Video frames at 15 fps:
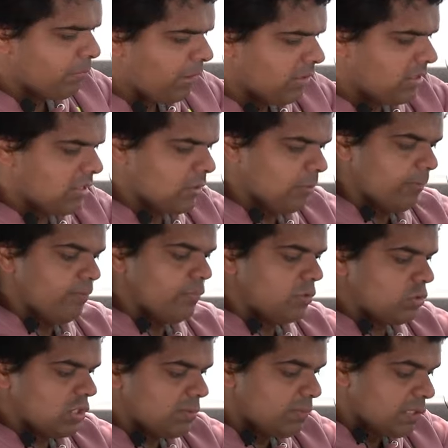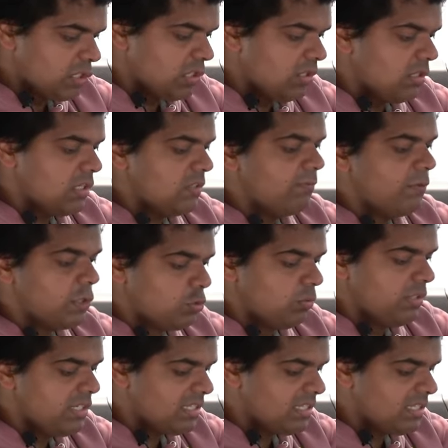parts. So the transmission is visually